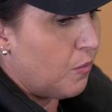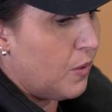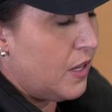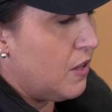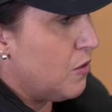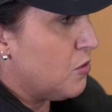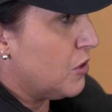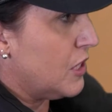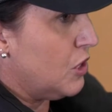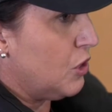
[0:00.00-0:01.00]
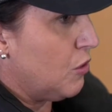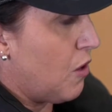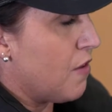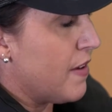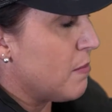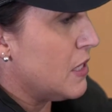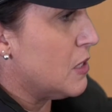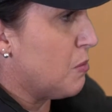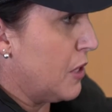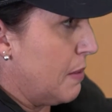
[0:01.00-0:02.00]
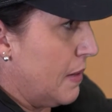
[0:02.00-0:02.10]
We usually do. Our family is pretty